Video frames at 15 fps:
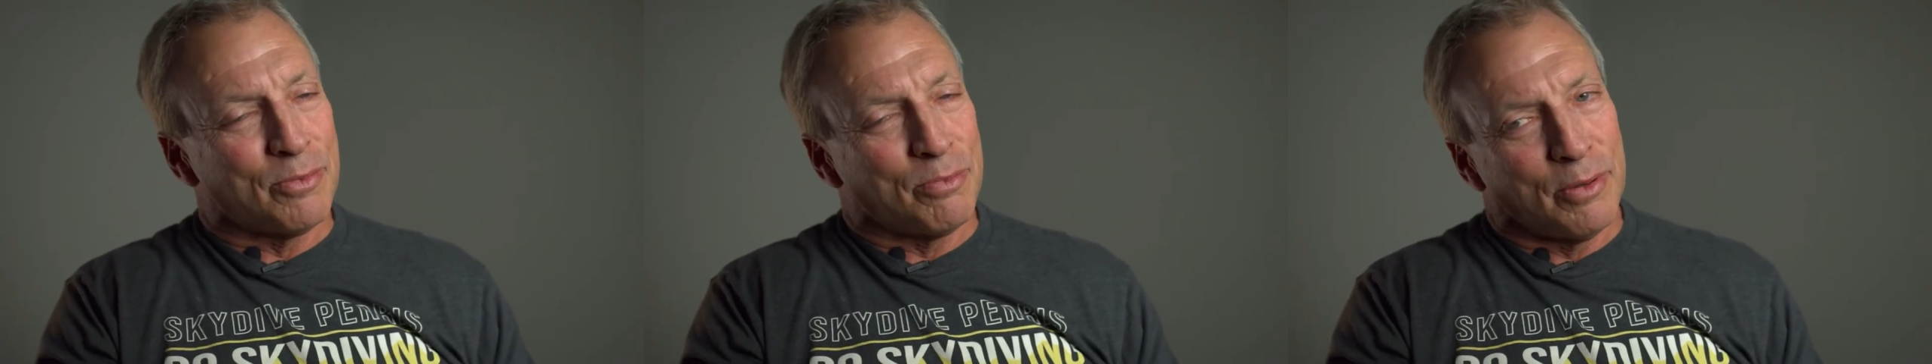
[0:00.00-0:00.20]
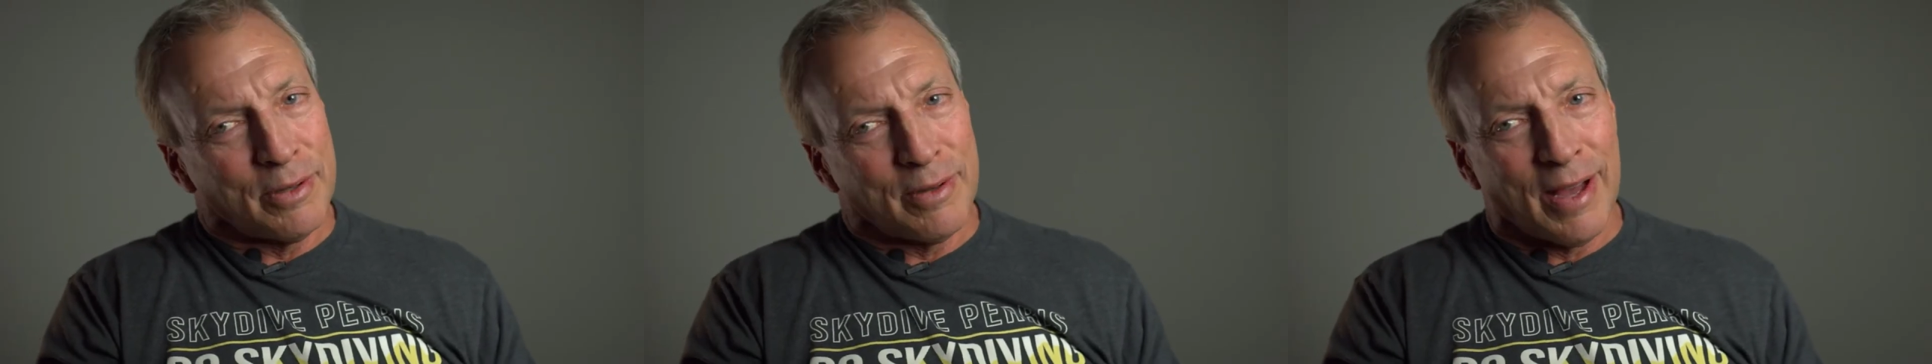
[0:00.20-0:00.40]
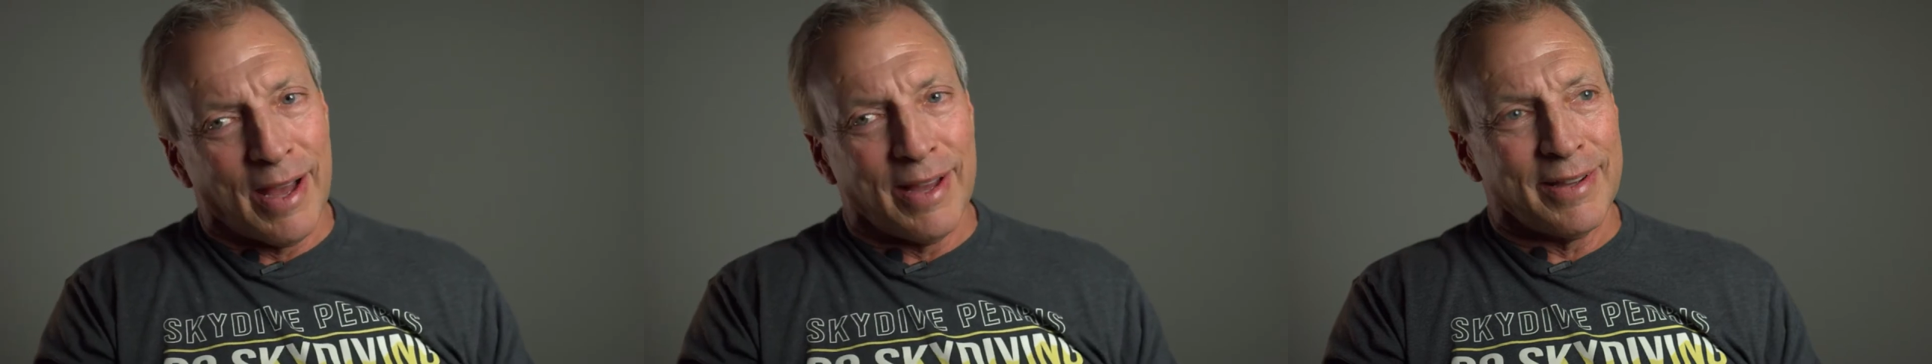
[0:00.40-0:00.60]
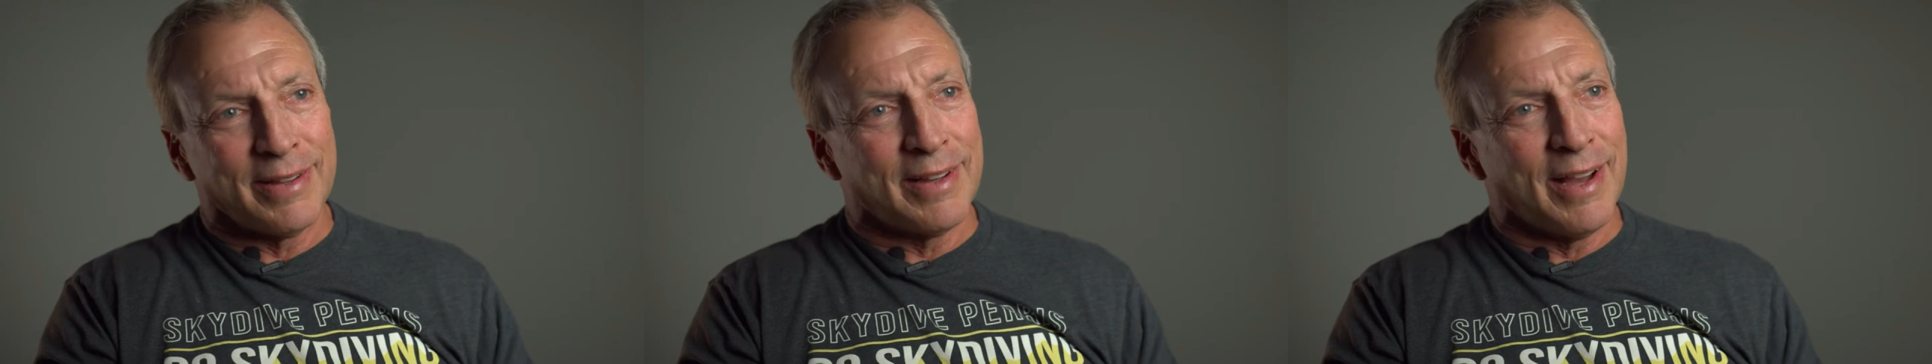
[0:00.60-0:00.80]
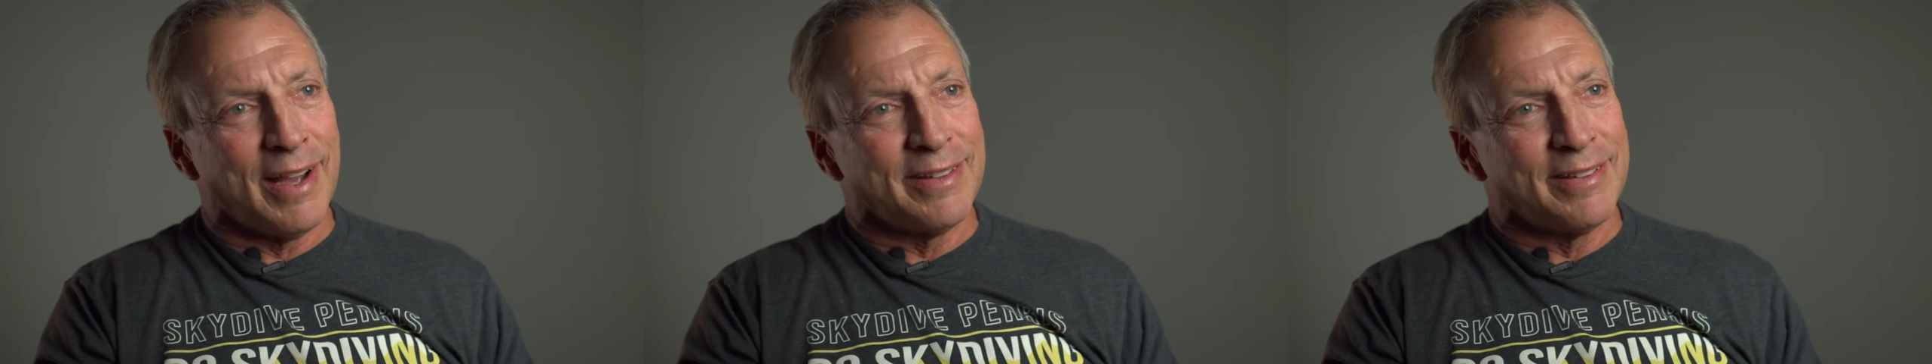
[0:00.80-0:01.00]
But
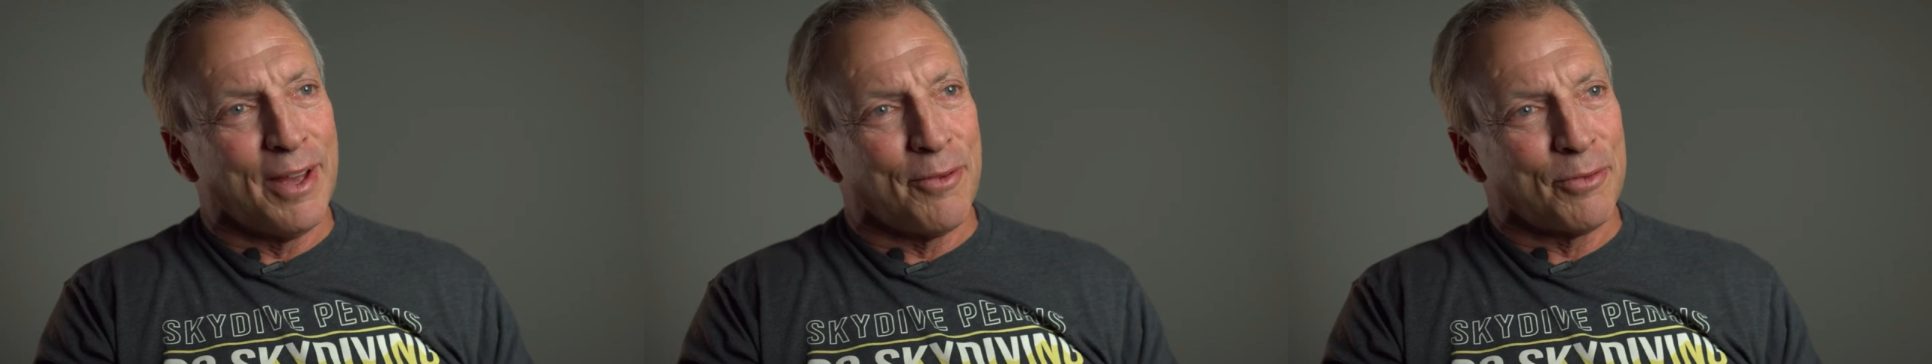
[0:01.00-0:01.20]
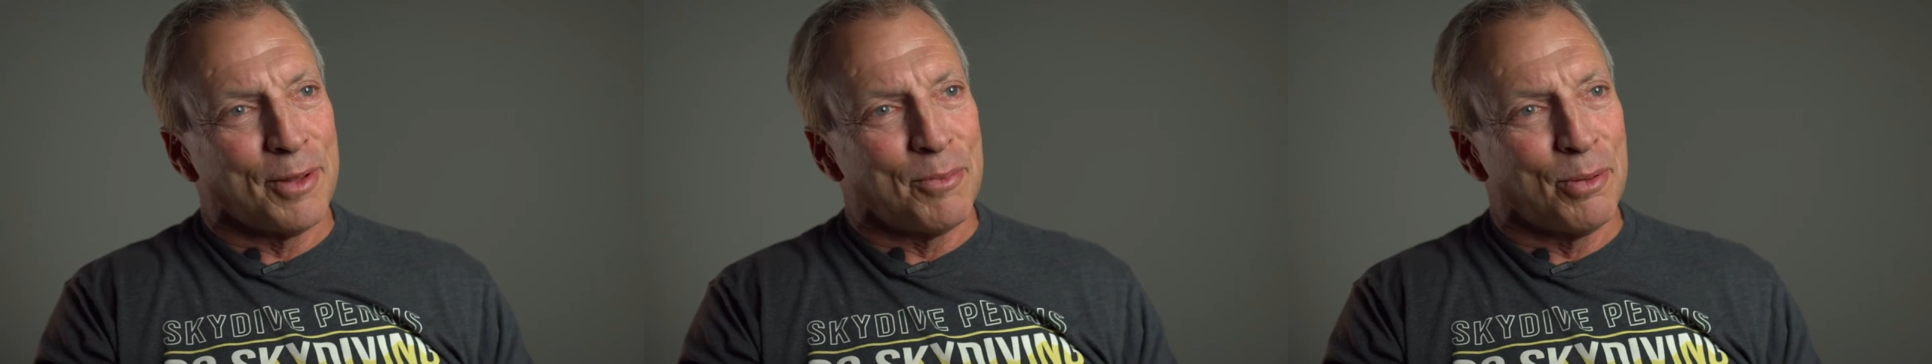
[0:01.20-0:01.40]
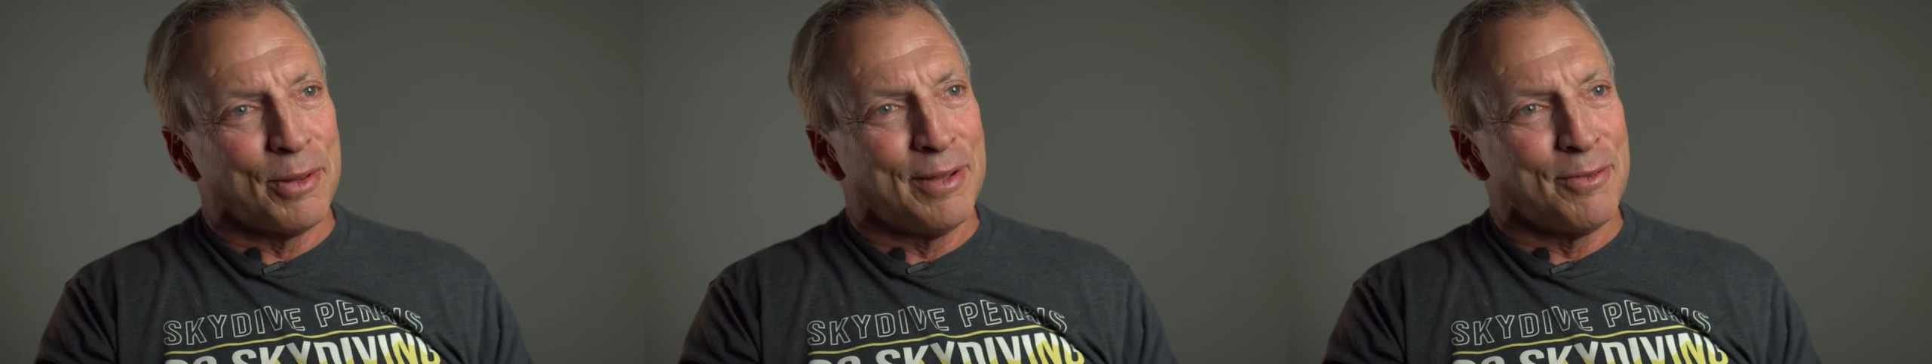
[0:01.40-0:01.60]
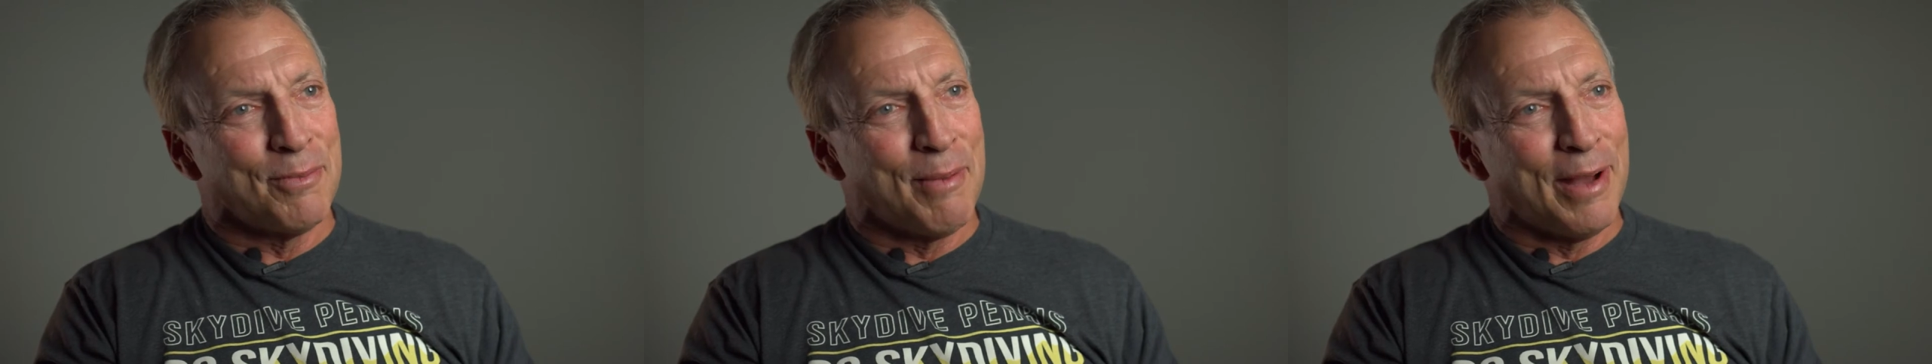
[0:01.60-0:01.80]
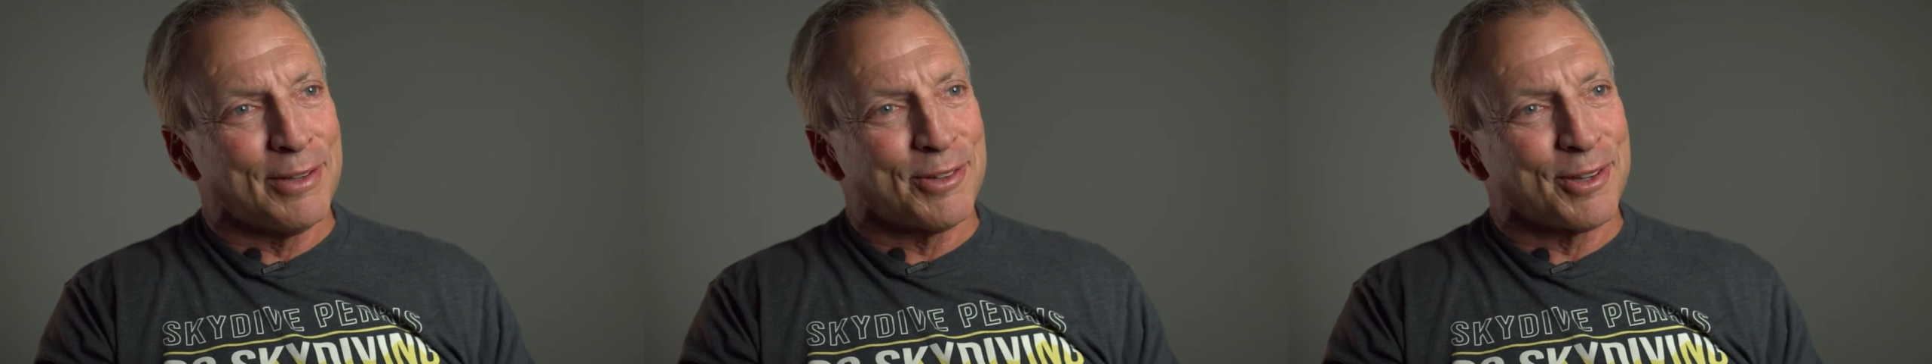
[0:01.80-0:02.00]
I definitely believe in
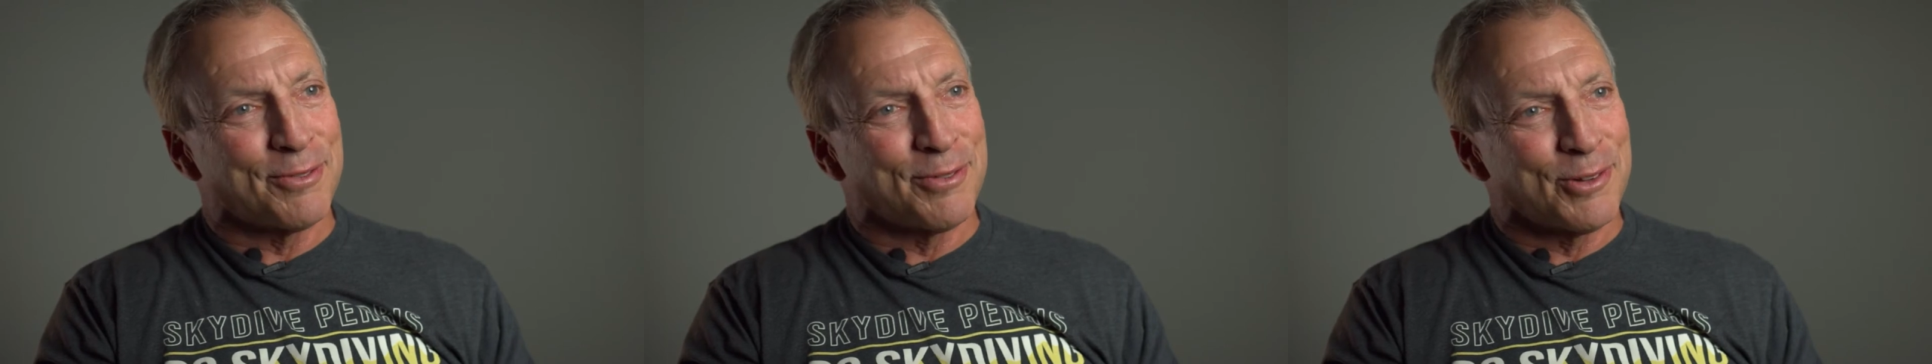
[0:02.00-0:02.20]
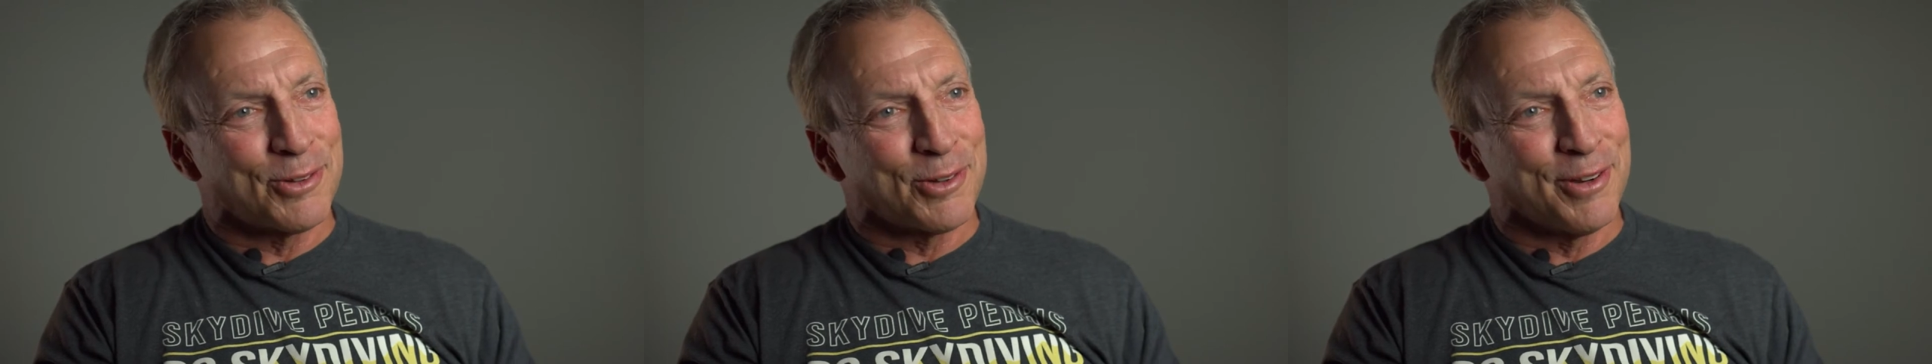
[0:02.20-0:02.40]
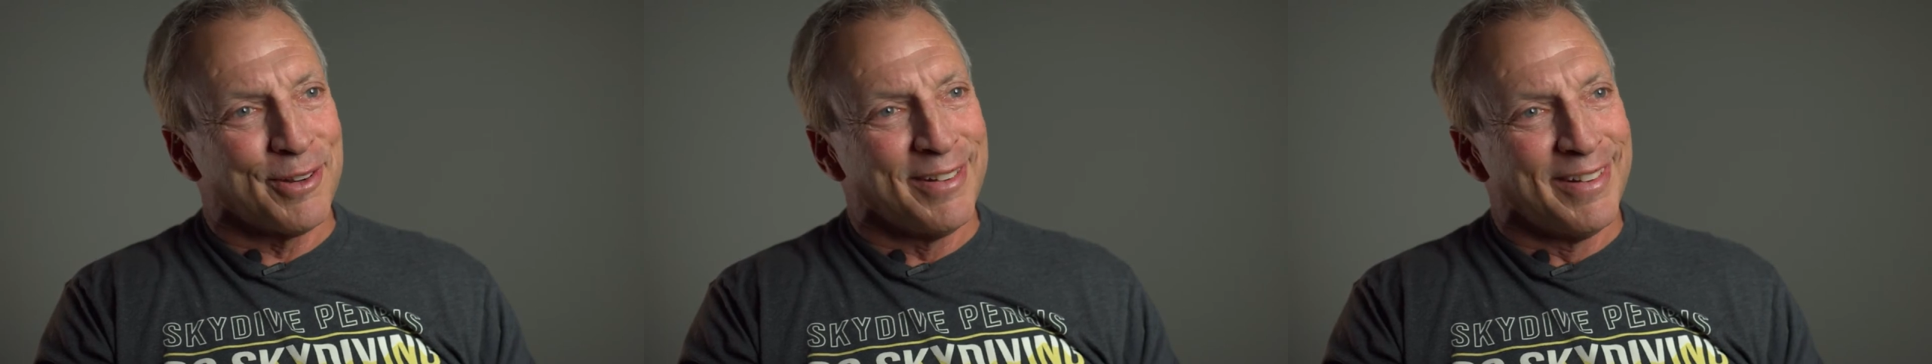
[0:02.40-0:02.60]
magic, for sure.